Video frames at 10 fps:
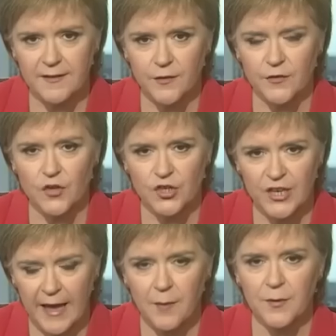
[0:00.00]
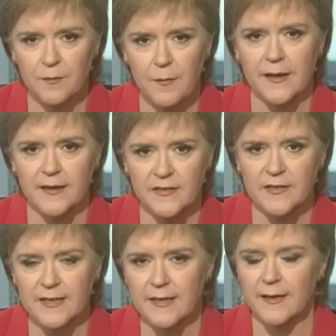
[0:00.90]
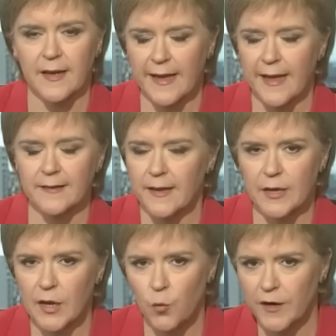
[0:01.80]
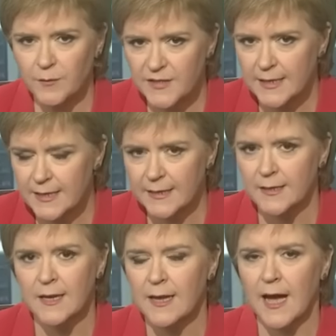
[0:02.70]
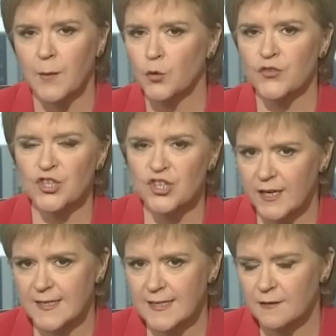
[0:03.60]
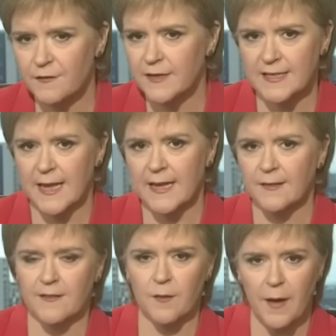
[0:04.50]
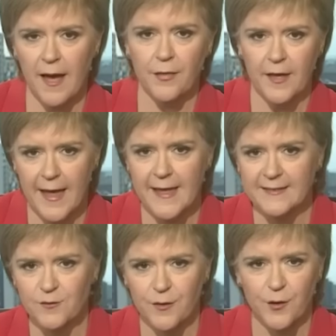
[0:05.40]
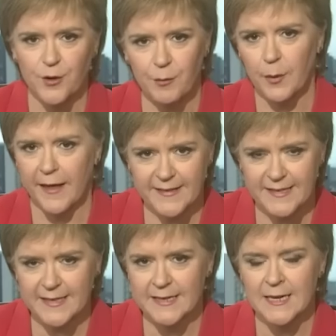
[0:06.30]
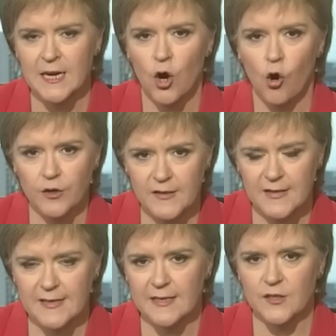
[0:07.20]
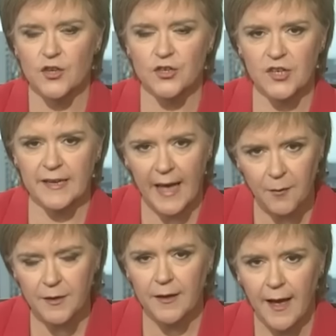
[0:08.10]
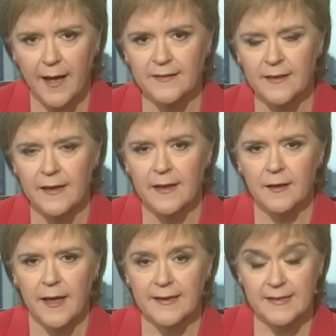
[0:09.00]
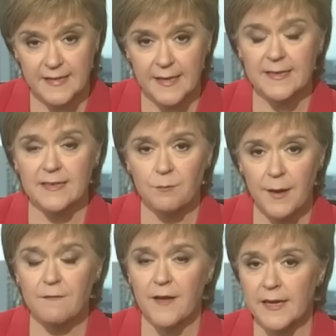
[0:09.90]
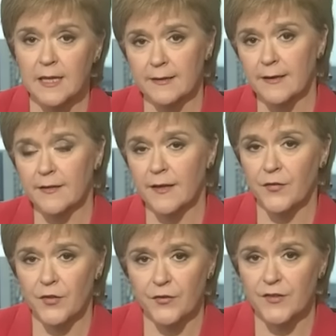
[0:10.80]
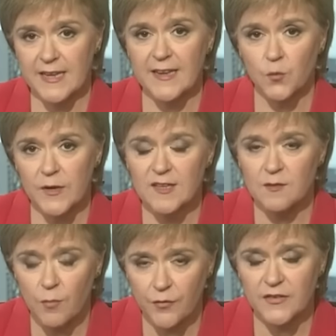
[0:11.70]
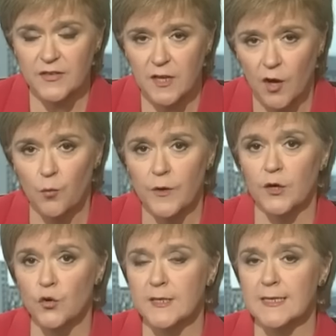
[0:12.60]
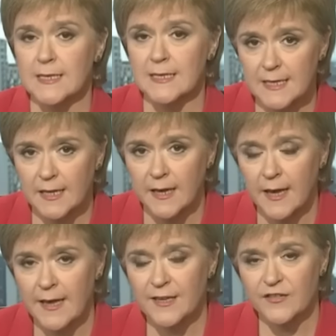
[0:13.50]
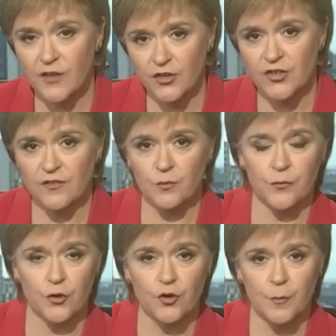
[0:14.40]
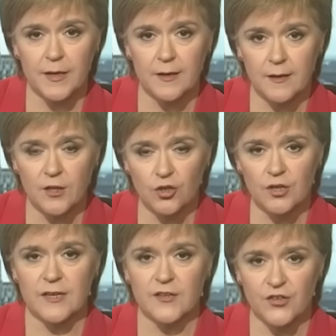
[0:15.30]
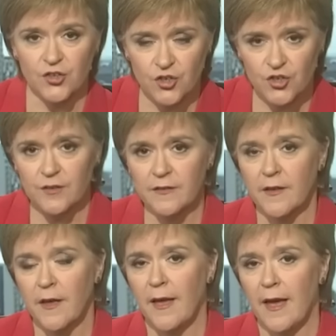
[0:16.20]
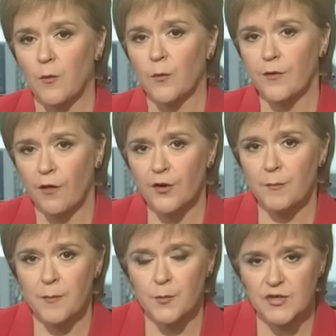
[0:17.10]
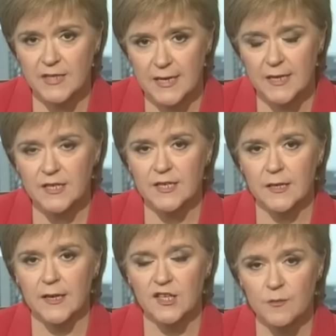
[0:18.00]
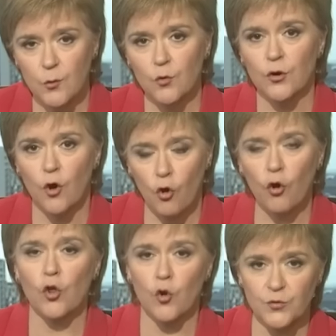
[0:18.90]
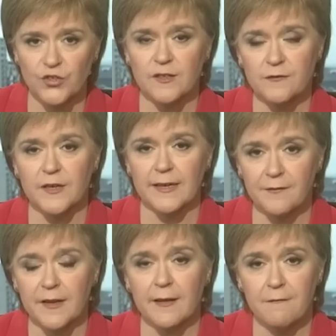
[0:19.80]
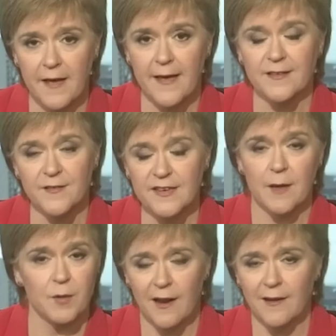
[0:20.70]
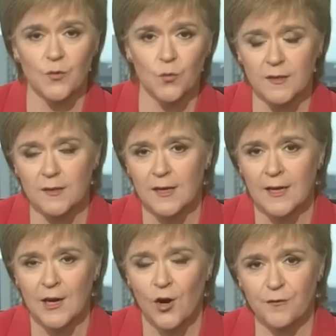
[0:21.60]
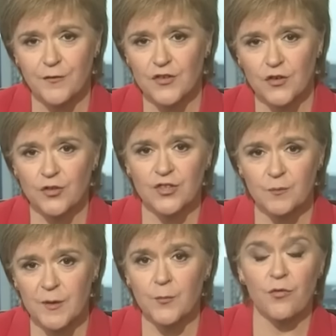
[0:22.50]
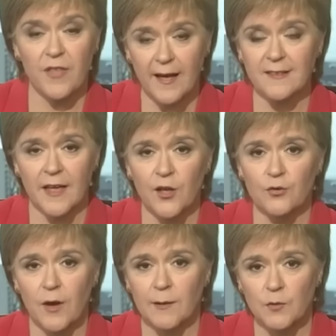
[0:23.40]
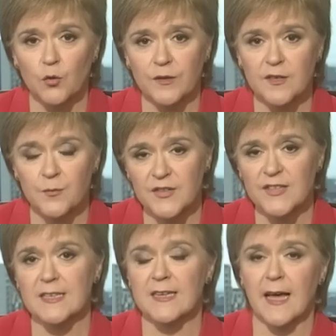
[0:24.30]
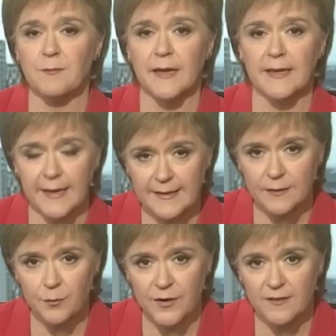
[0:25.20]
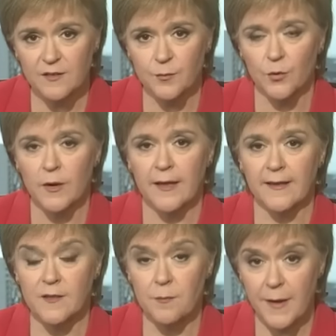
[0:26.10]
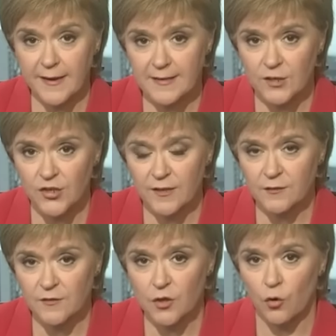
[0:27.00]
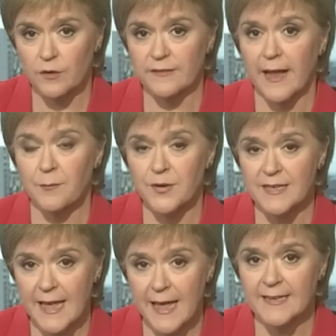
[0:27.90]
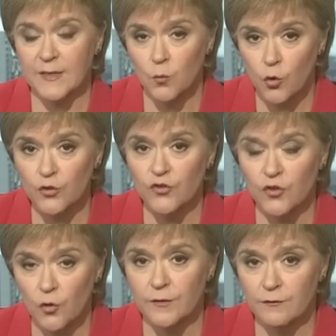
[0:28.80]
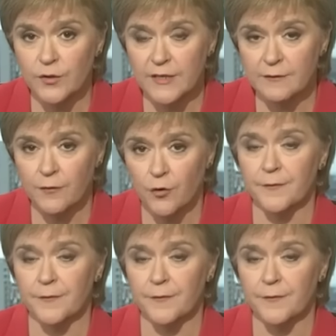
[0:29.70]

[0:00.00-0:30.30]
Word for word: set this out, the Scottish Cabinet met yesterday, and again, in, in what I'm saying here, I'm not suggesting for a second that the path ahead is without complexity or it's easy. The the Scottish Cabinet has uh, decided and made very clear that in the, the, days, weeks and months to come we are going to seek discussions with the European Union institutions, uh, with other member states to explore all options for giving effect to the democratic will of the Scottish people. That's how now, I'm going to proceed. Is, and my guiding is, principle sure. is the best interests of Scotland and protecting what Scotland voted